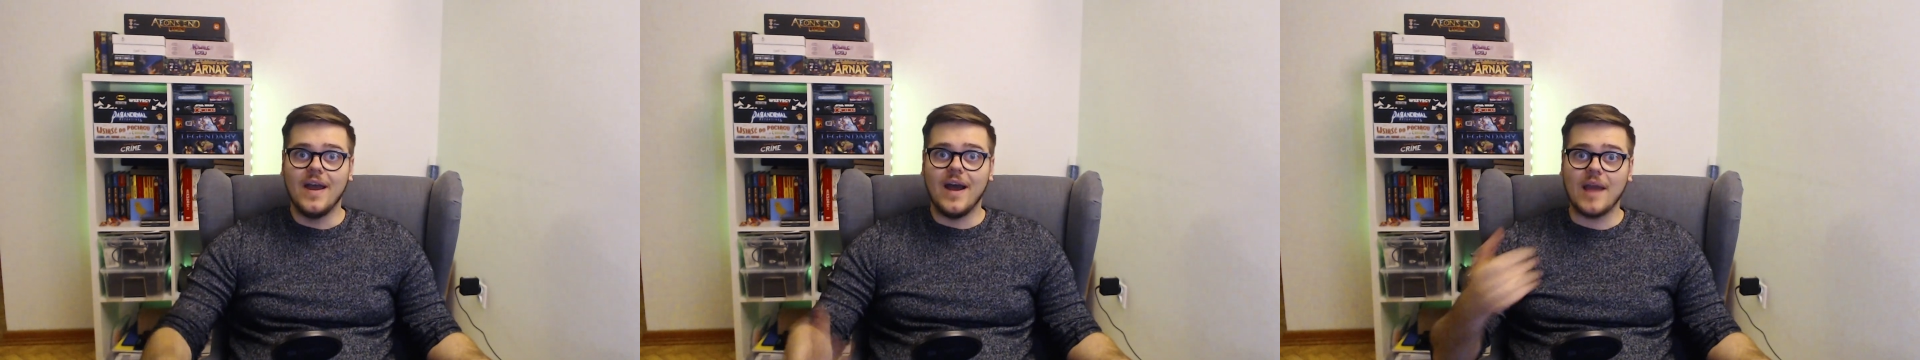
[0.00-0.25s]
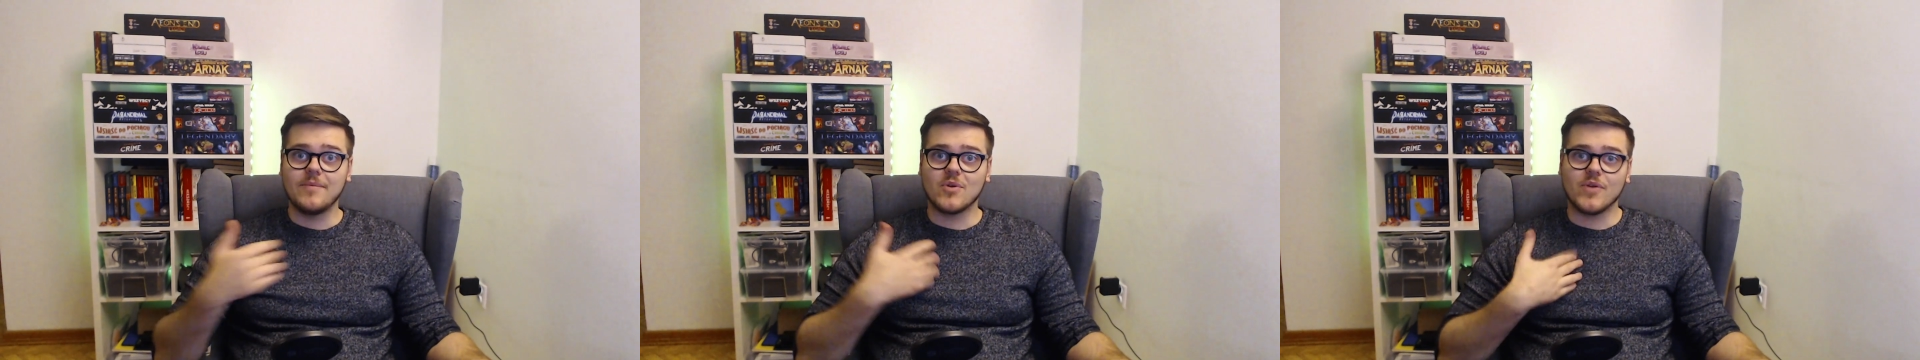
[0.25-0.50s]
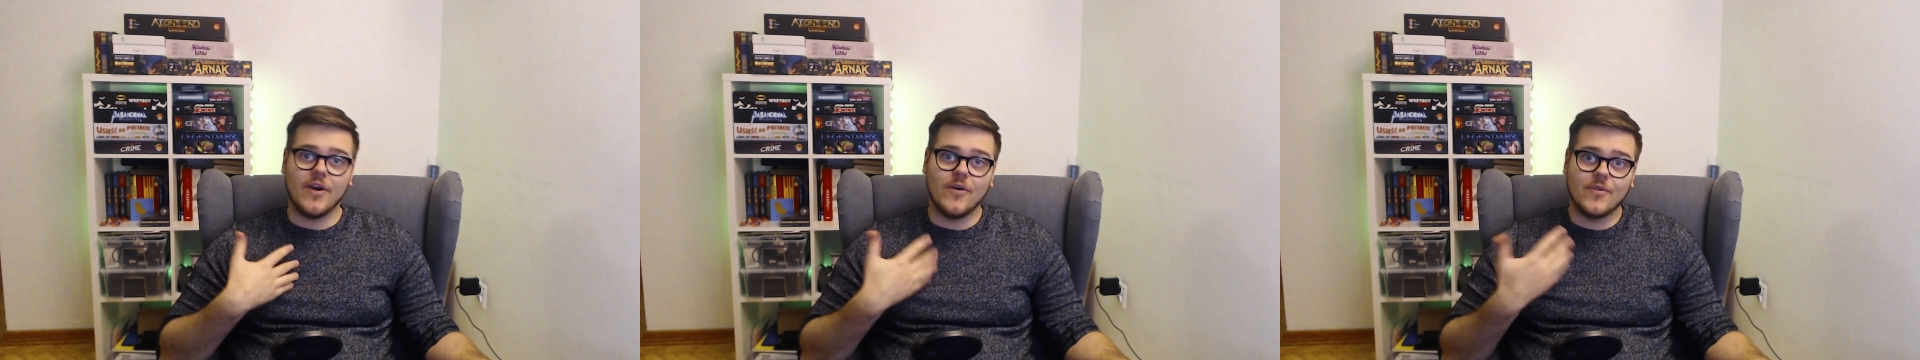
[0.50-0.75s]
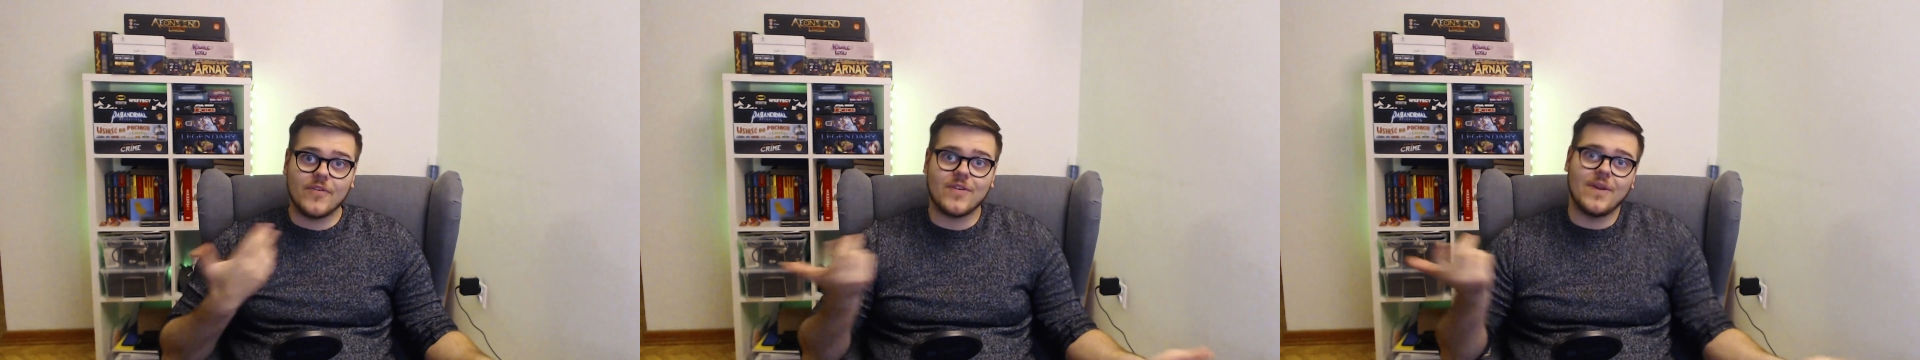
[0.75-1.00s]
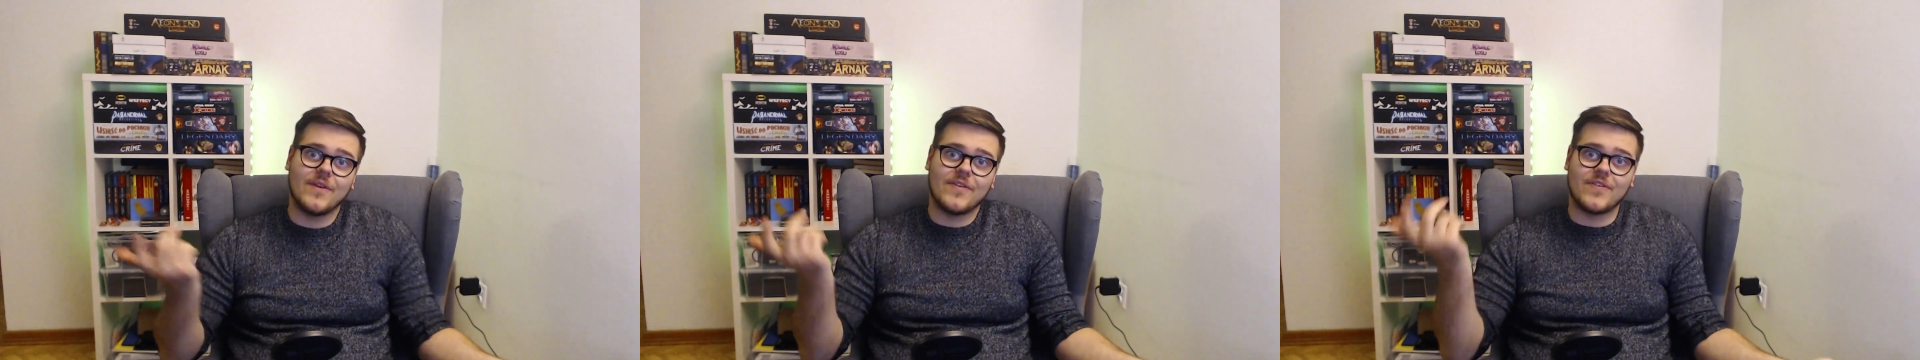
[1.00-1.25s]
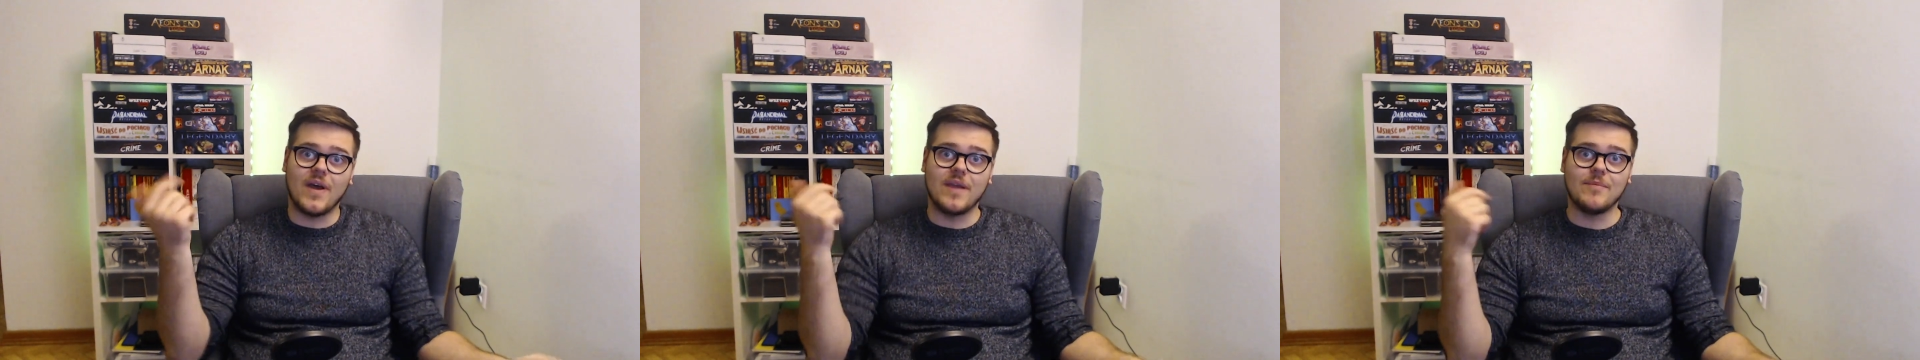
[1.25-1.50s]
I'm your host,
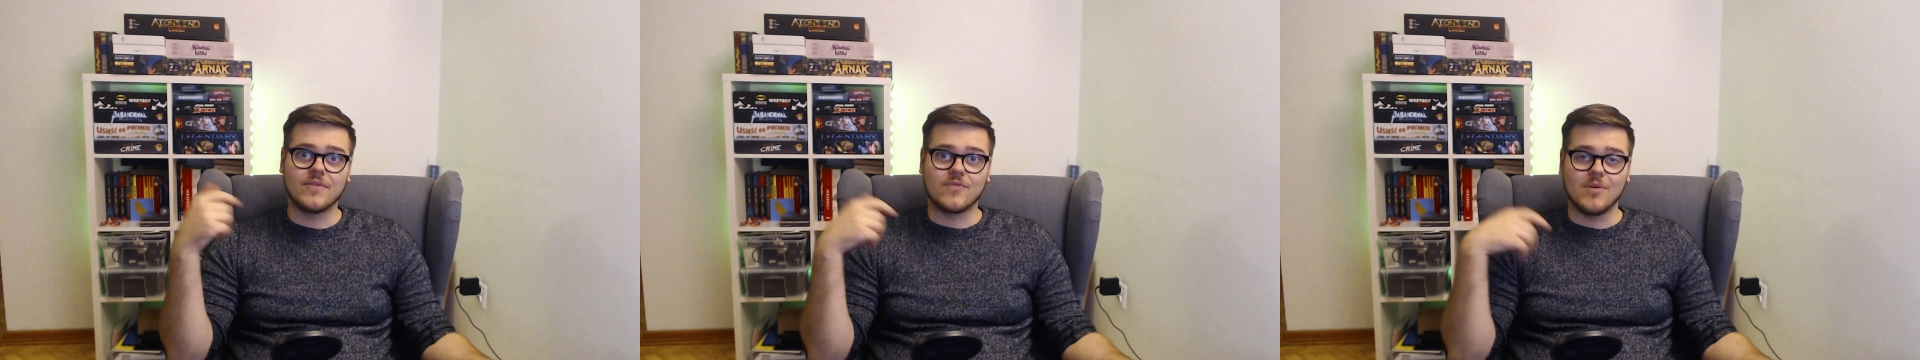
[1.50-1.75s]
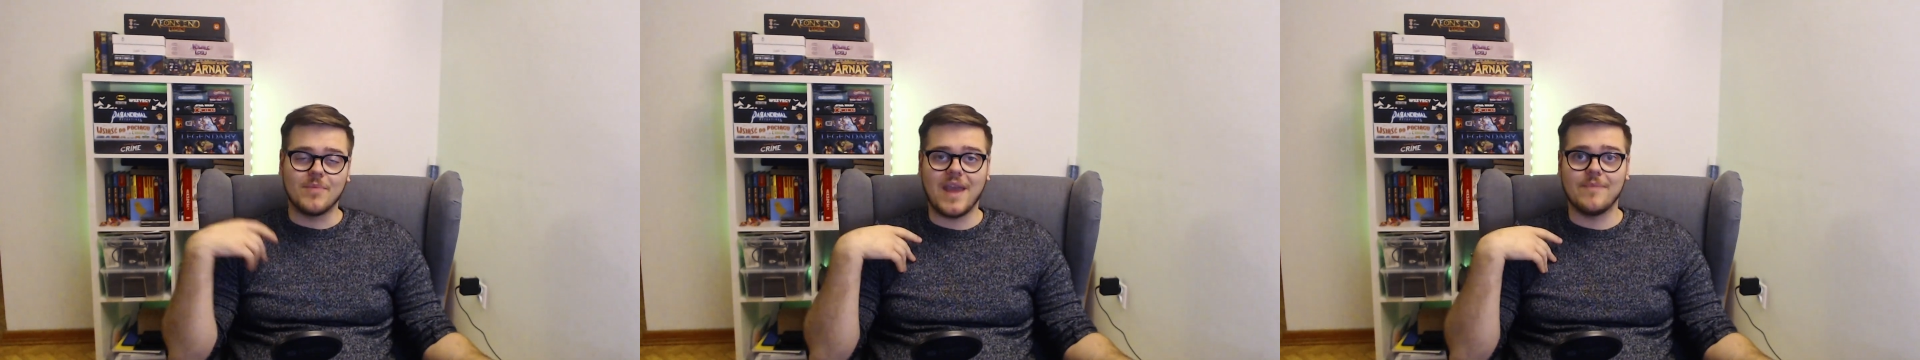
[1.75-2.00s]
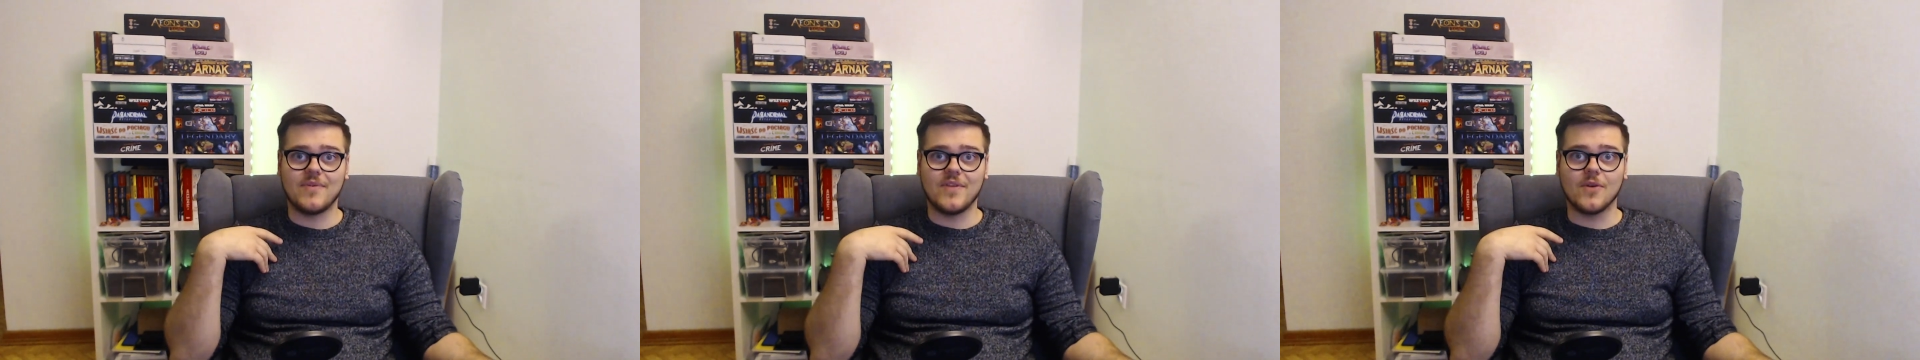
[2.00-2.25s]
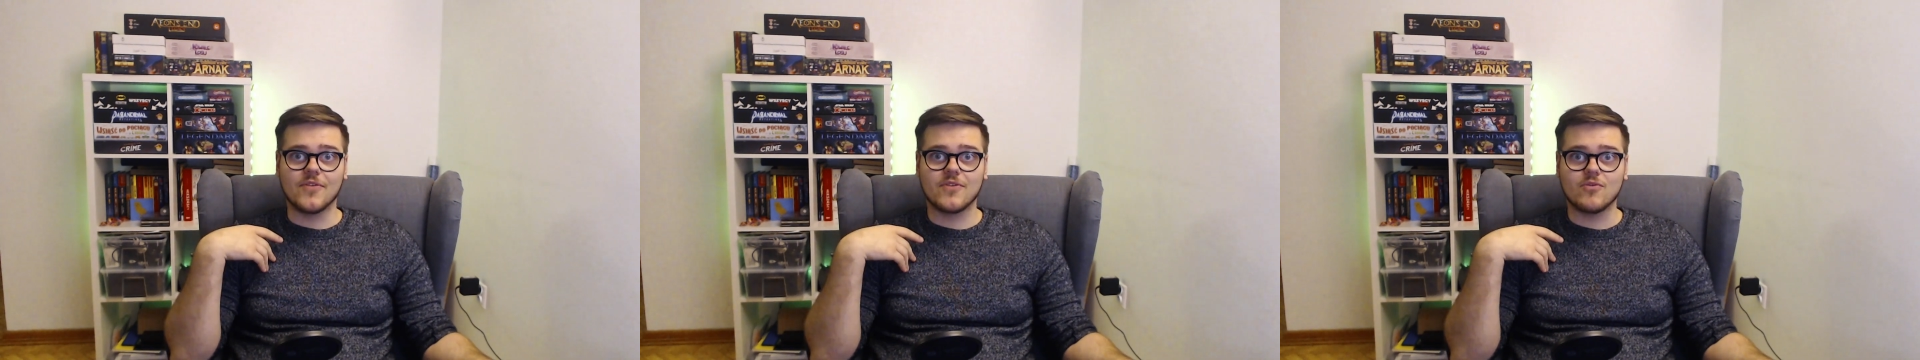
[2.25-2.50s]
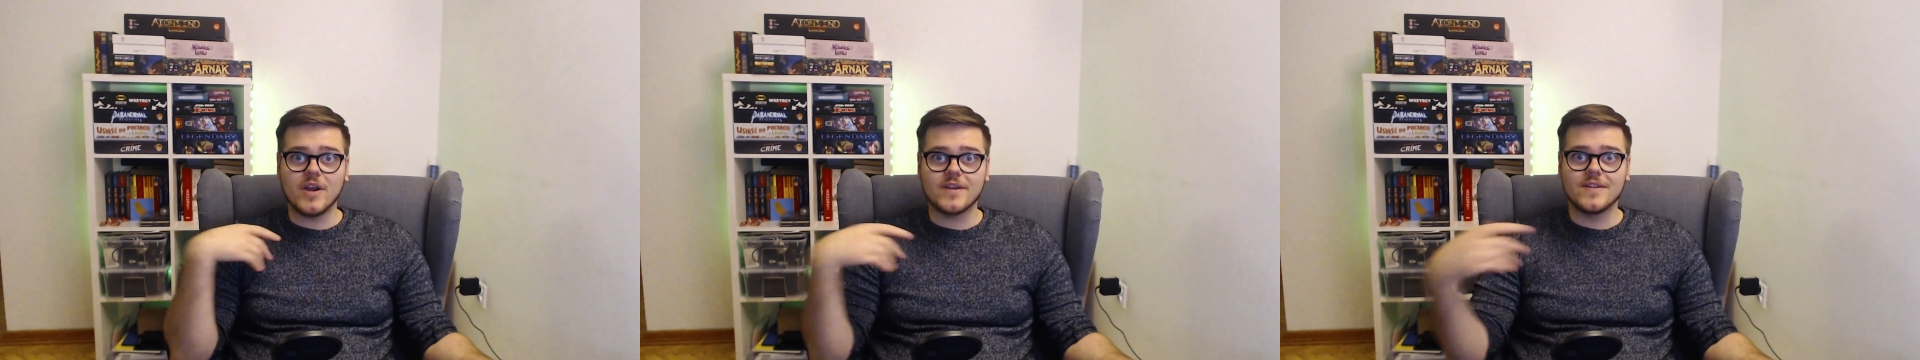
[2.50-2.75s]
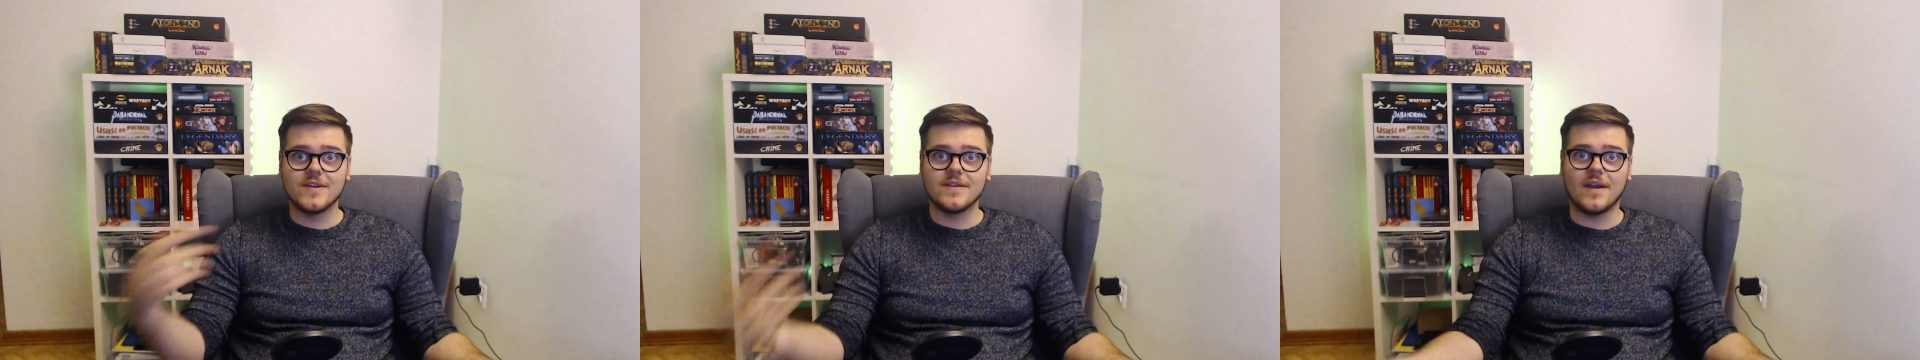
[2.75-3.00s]
Simon from Games
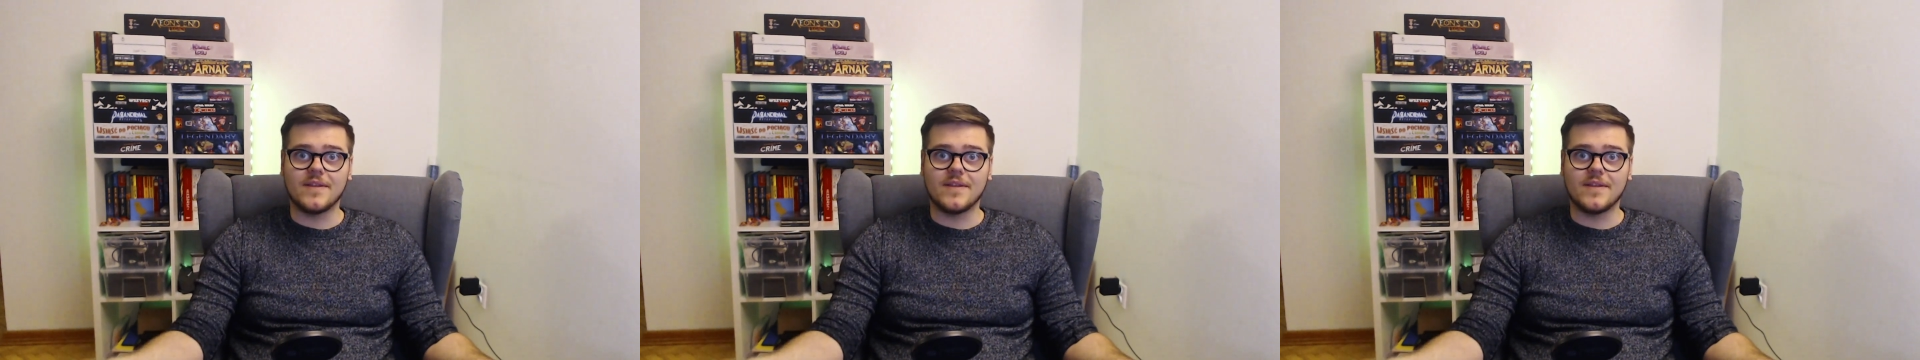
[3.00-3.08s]
Deconstructed,